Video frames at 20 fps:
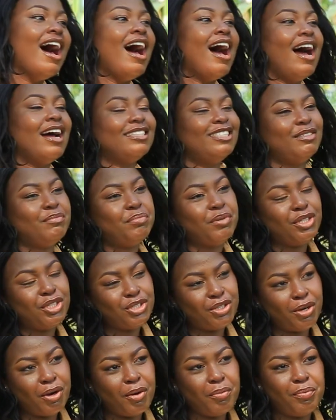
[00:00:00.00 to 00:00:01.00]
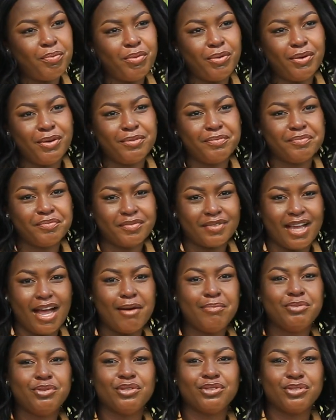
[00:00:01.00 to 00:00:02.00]
Archbishop
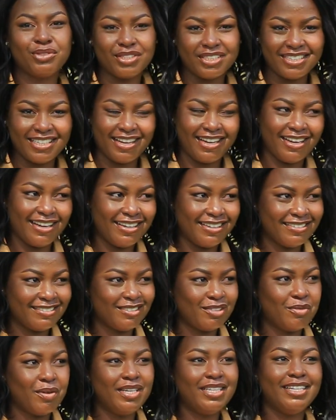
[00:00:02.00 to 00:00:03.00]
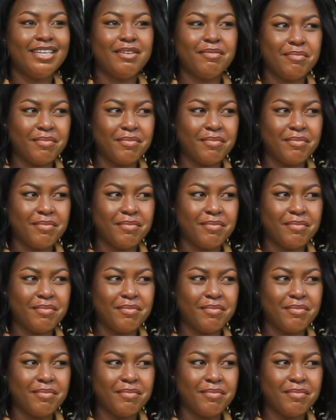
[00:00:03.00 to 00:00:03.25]
up to today. When he